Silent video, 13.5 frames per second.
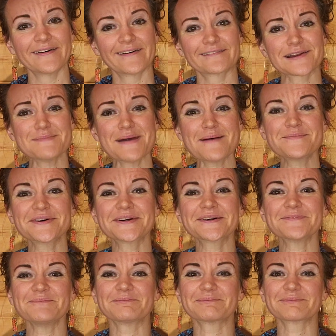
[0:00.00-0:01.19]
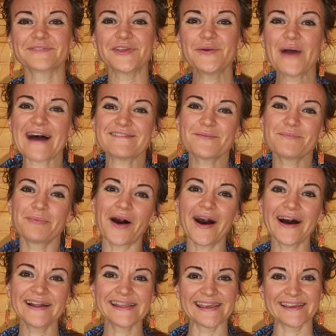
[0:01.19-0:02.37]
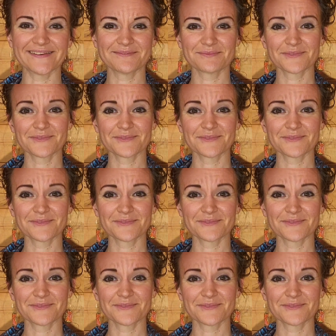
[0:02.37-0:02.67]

Remember, you have a body,